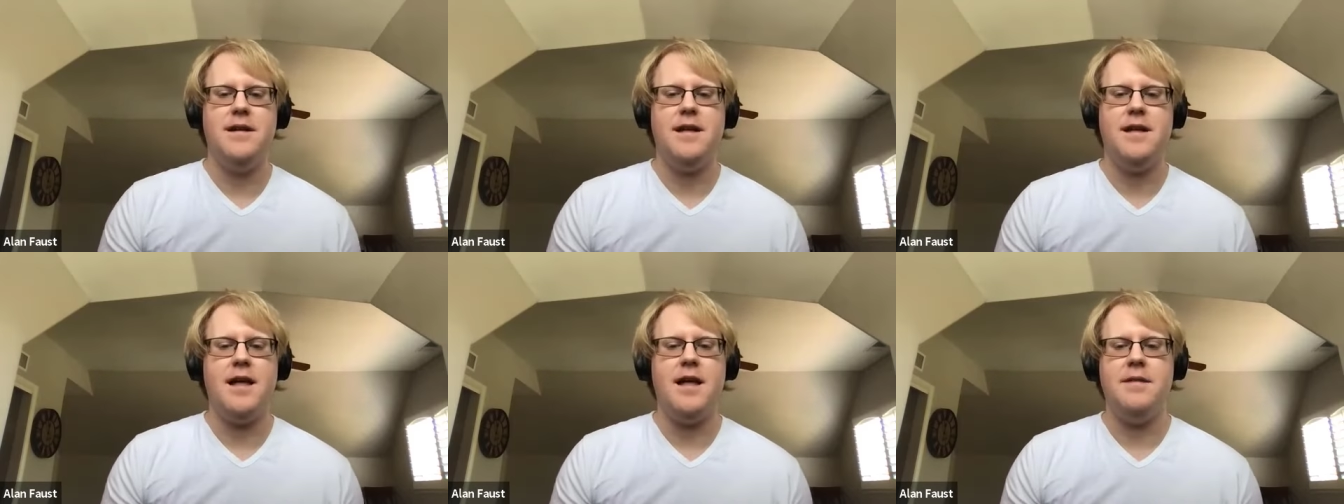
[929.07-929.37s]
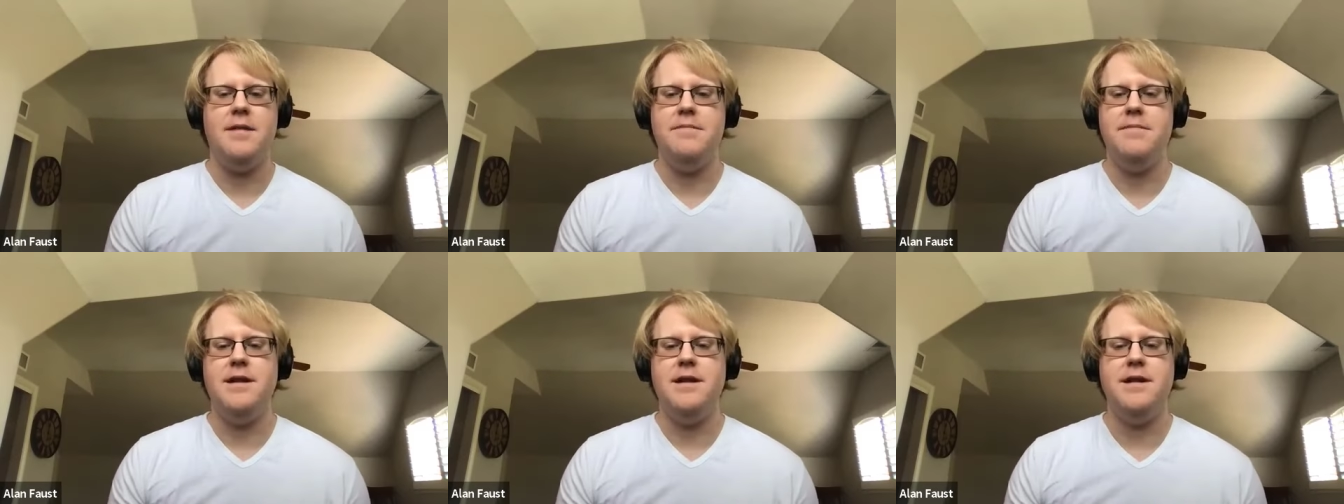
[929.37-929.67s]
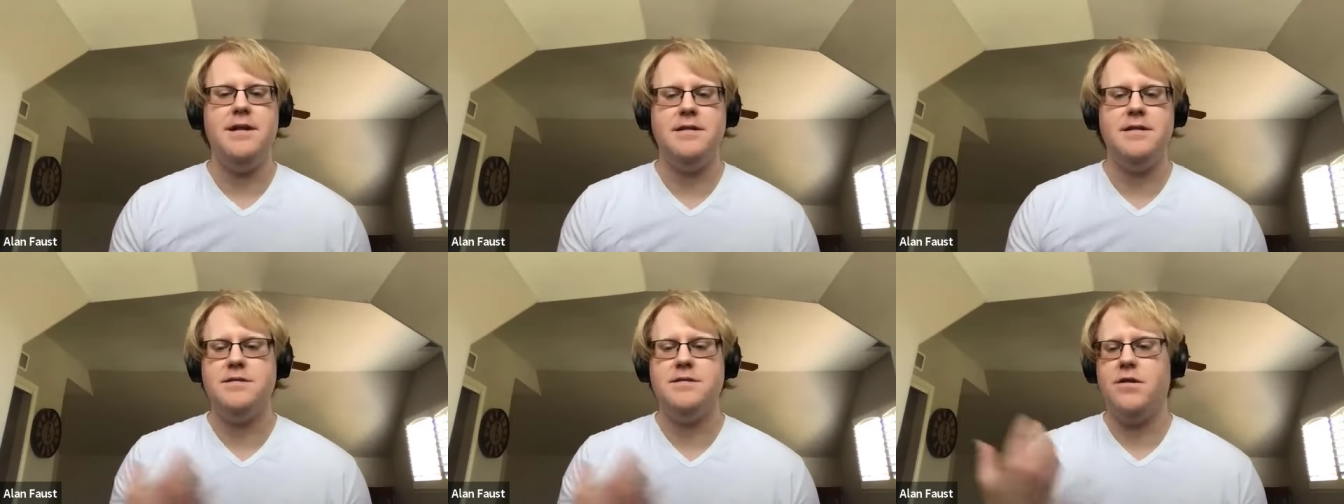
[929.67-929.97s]
and I'm
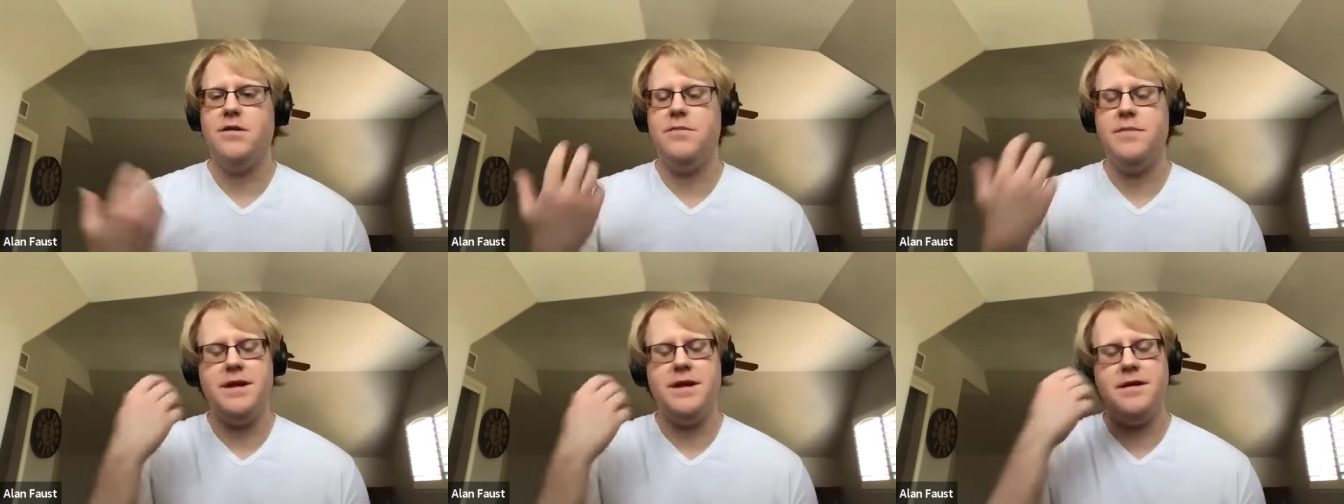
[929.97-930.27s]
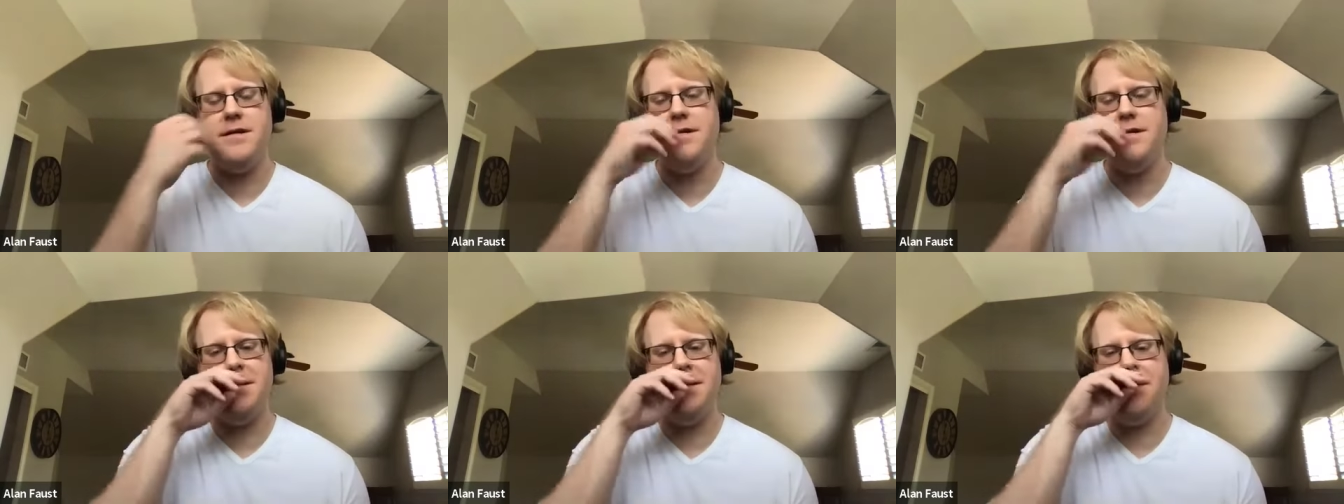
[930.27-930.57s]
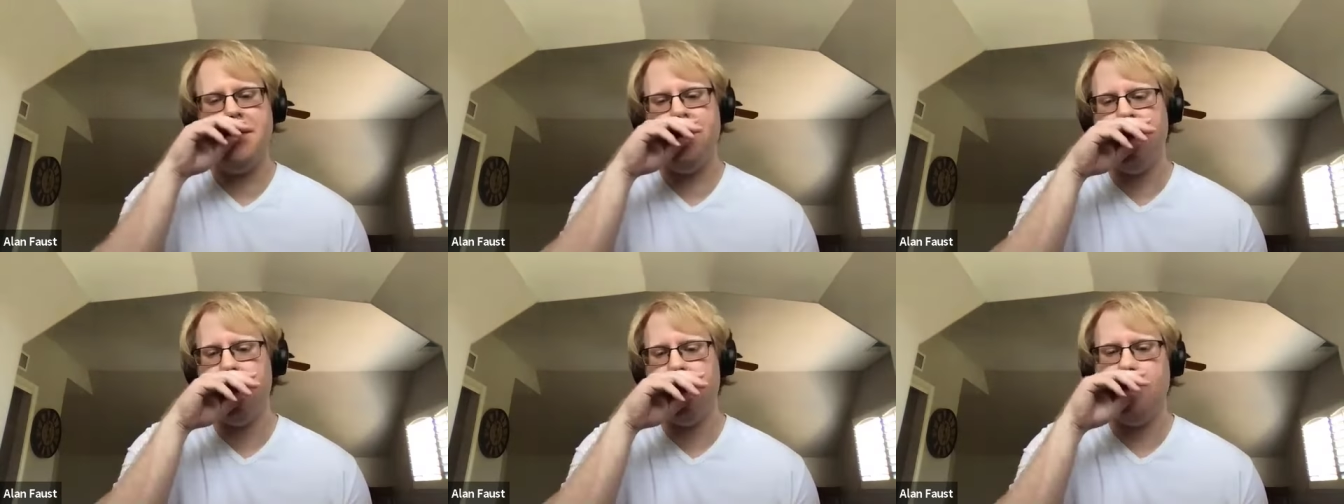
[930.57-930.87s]
meeting so many
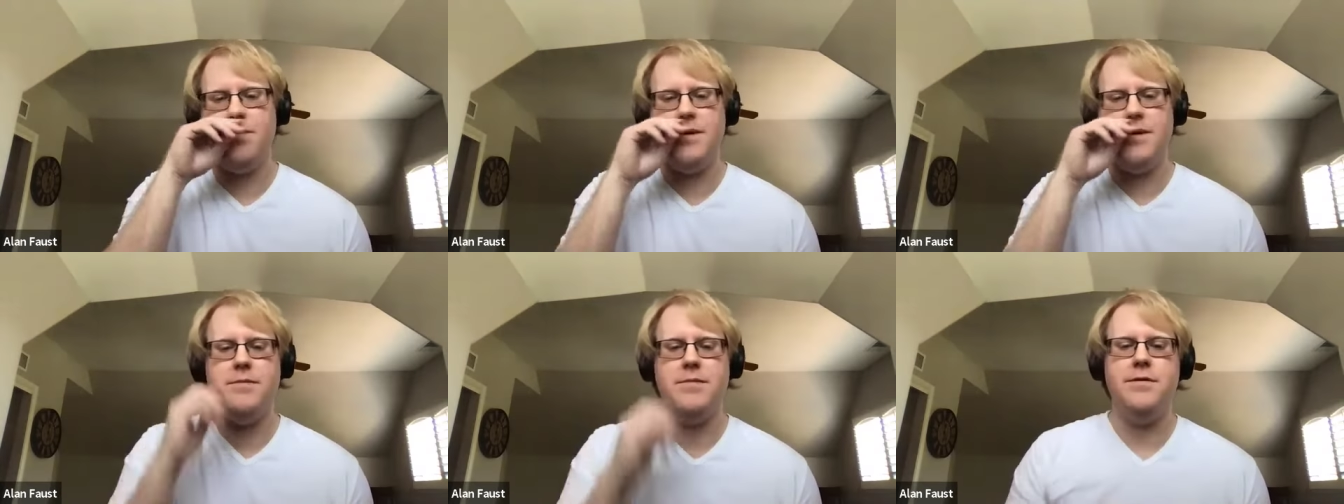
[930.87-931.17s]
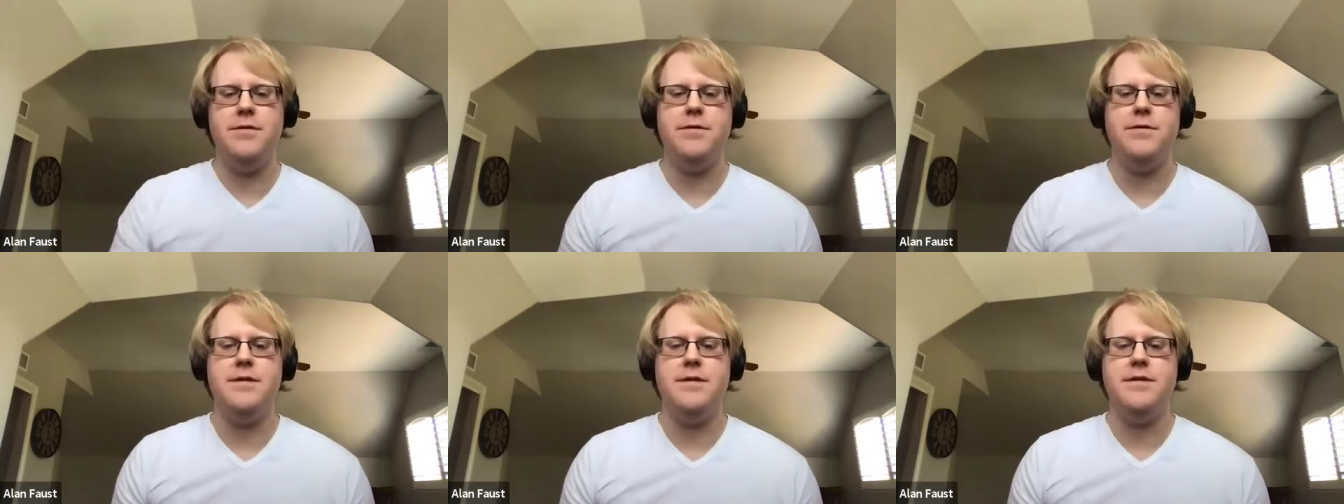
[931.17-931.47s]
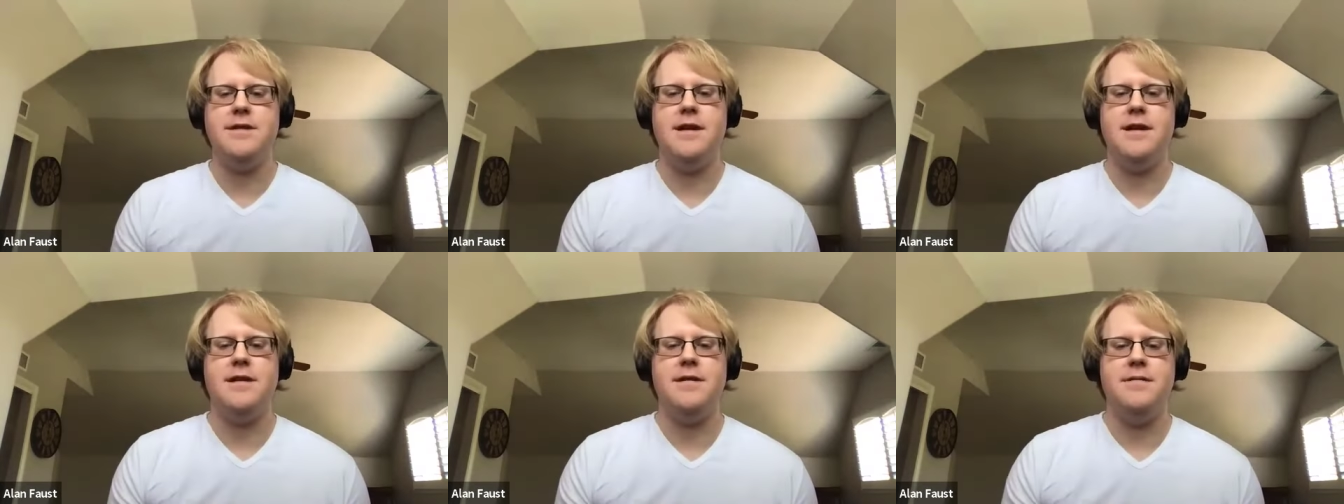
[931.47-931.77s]
new people through
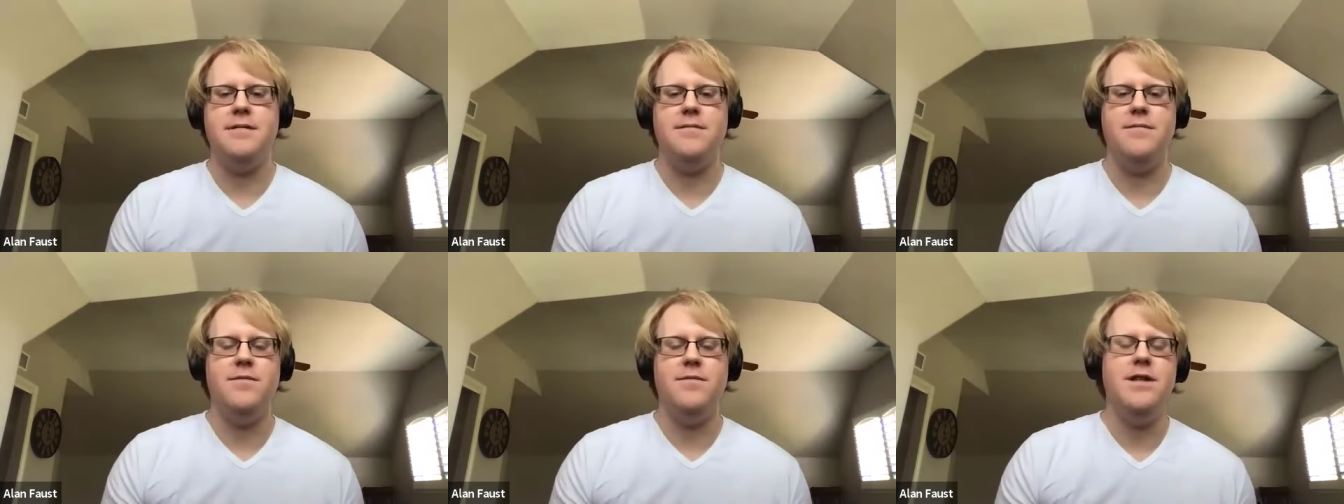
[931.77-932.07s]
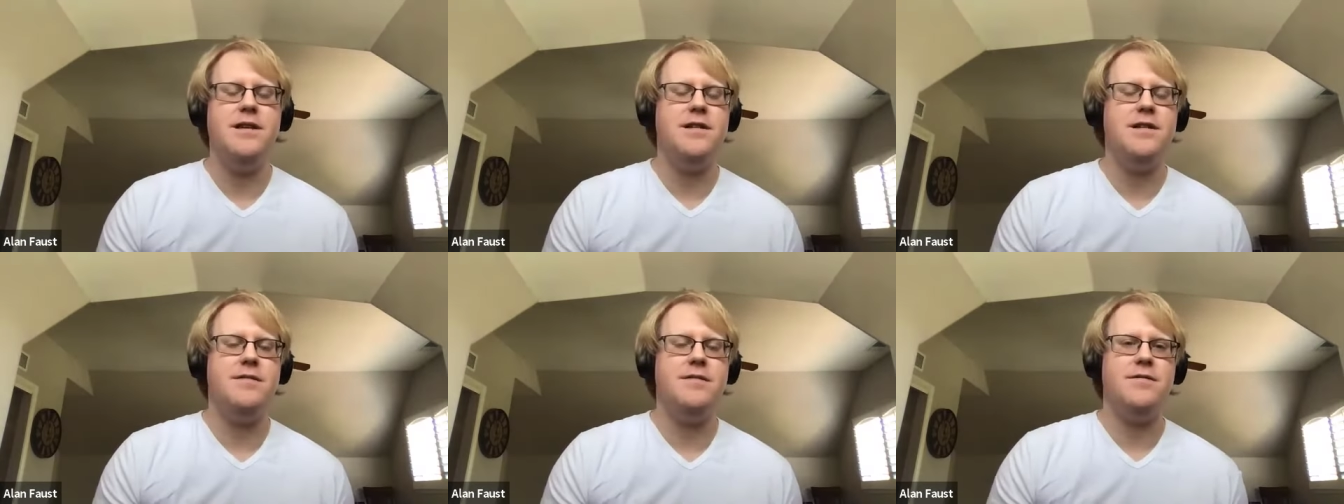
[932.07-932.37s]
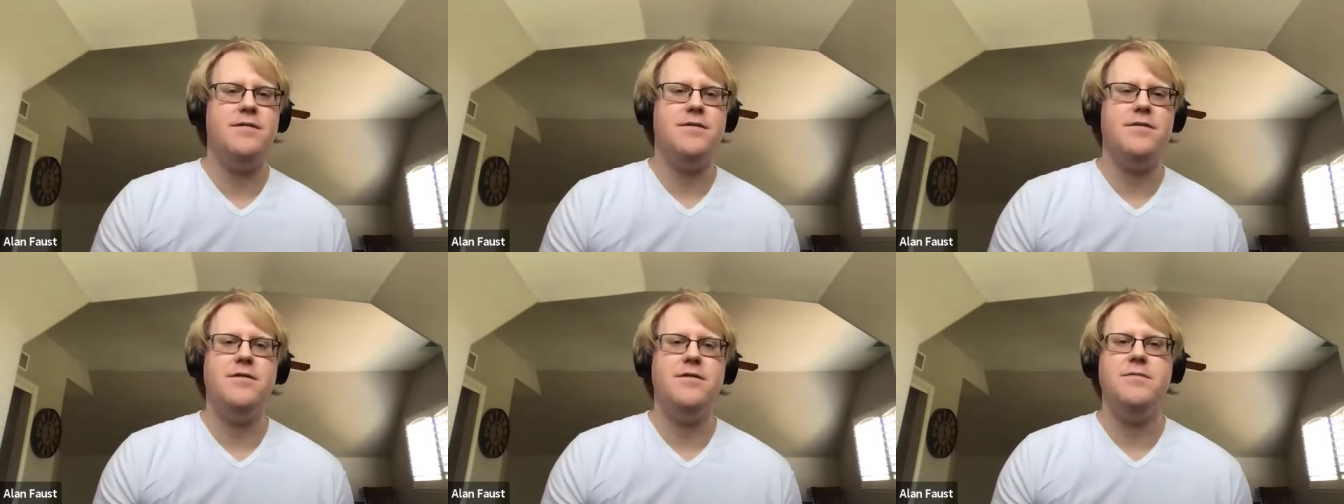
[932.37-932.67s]
this, and really
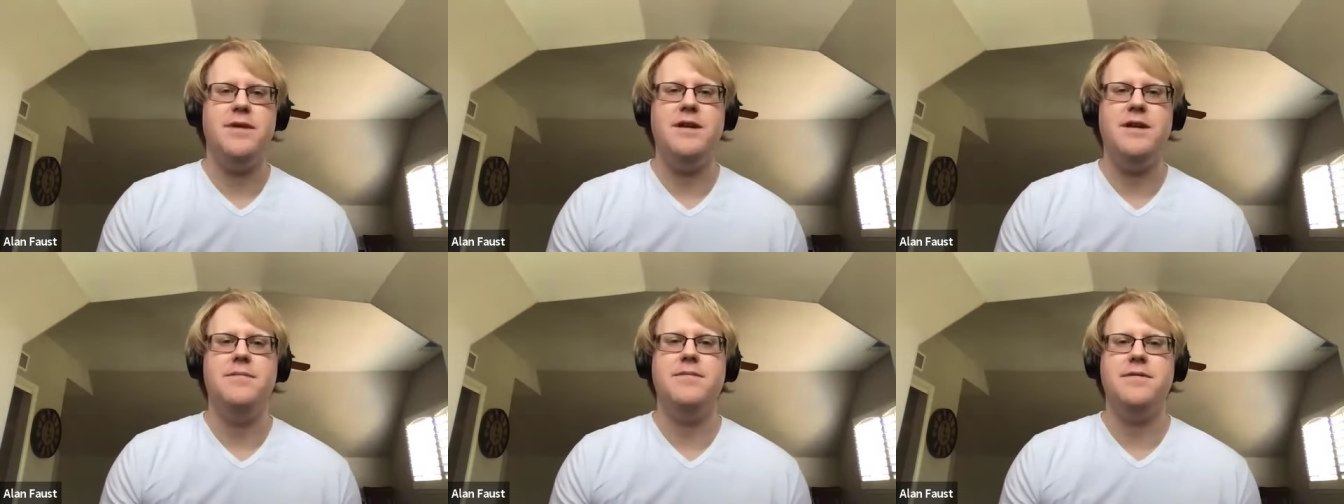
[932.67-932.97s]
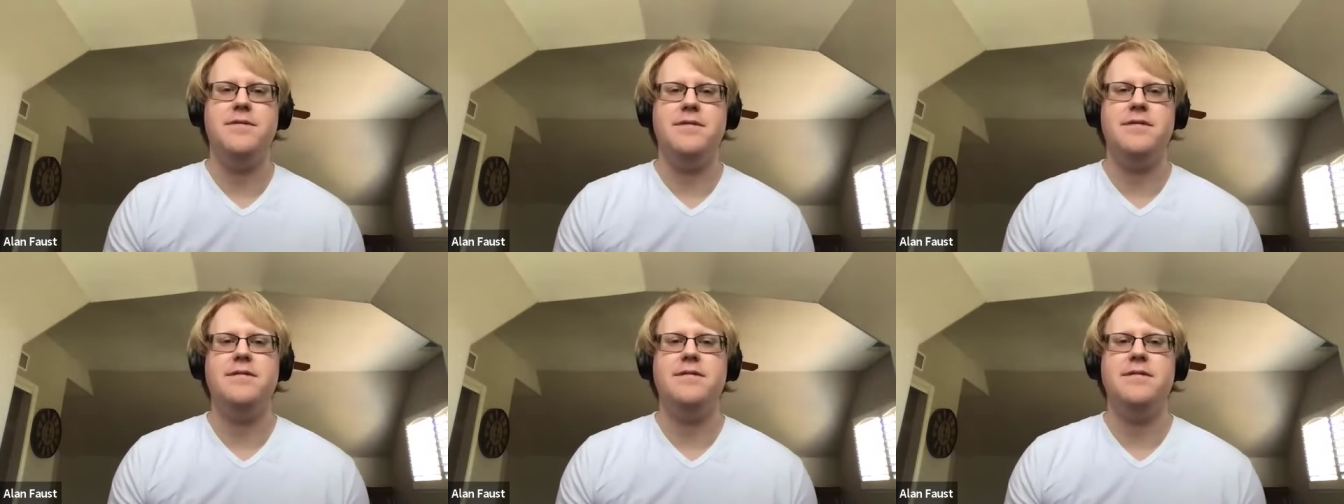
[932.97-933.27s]
good people.